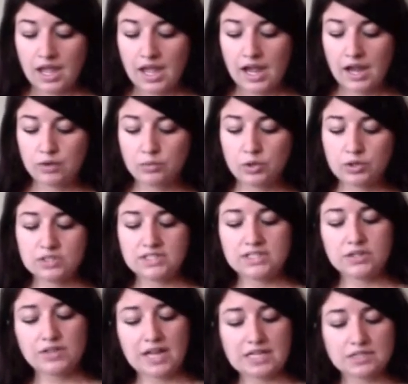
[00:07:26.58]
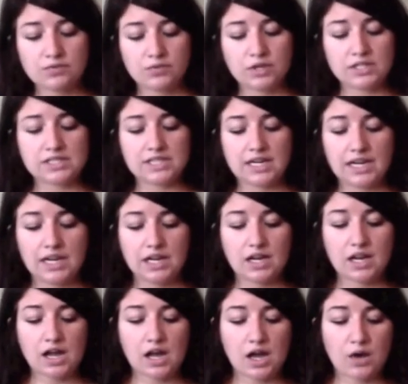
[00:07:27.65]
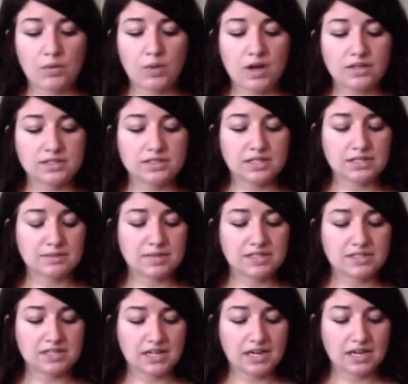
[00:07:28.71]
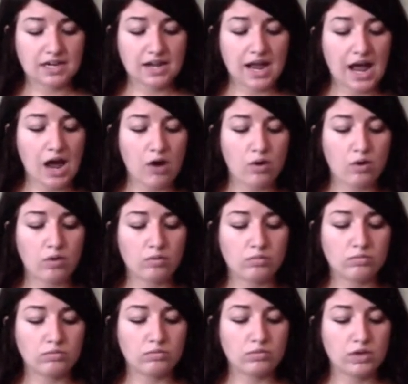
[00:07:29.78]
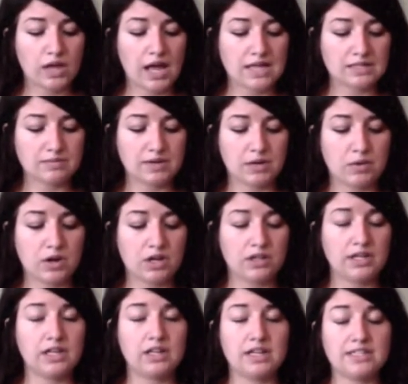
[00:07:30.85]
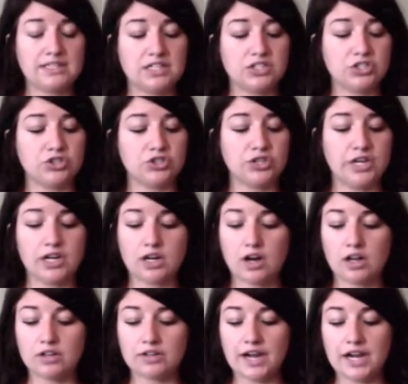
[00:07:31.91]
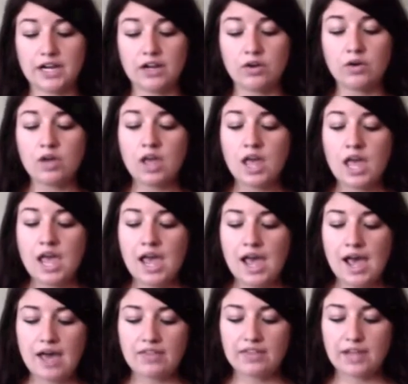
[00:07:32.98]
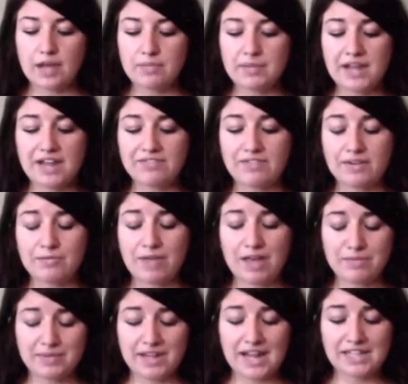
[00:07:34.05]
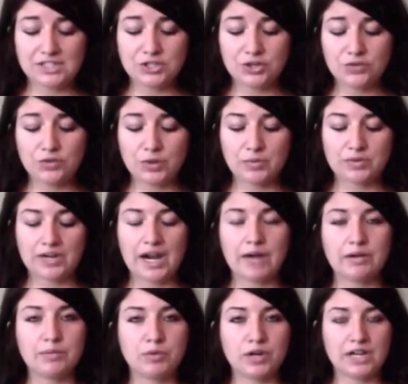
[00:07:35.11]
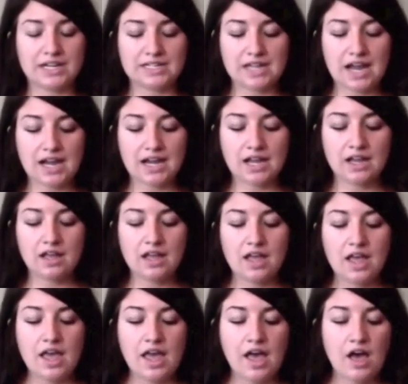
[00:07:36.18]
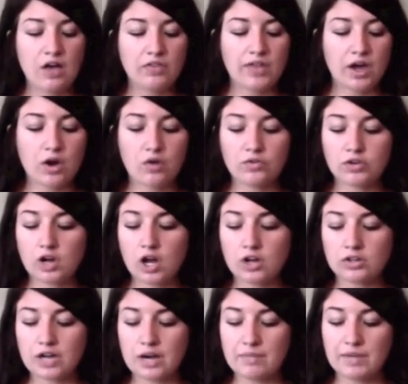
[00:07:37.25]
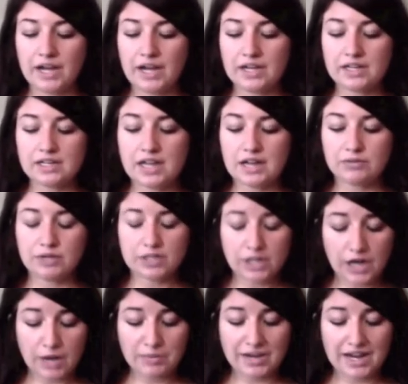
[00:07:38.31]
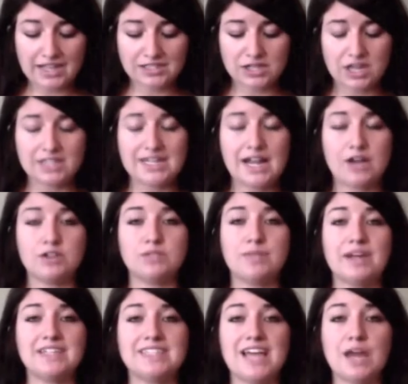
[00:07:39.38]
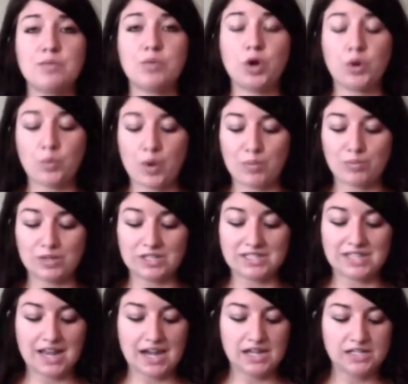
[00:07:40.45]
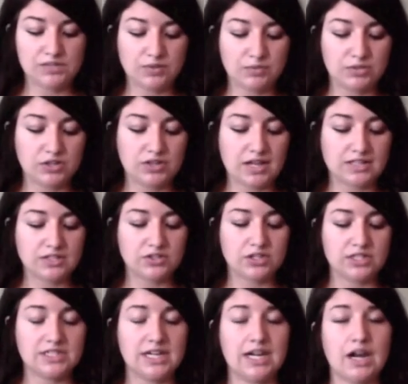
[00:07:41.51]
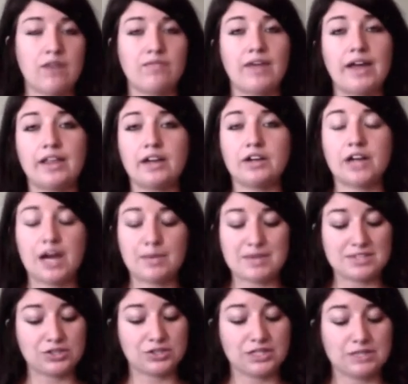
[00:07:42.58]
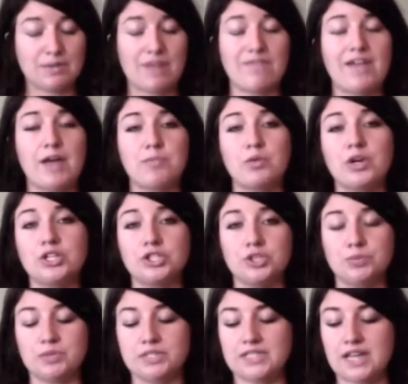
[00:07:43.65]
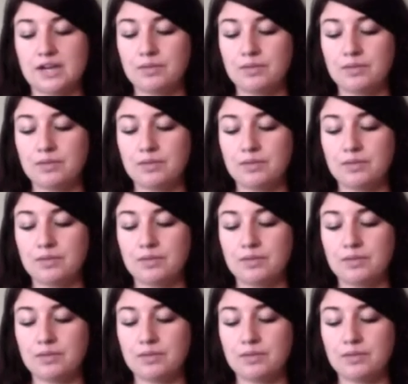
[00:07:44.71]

In Rook's 2014, while 6 months in, how has marijuana legalization treated Colorado? The FBI's uniform crime reporting data held that overall crime rate has gone down by 10.1% from 2013, and violent crime has decreased by 5.2%.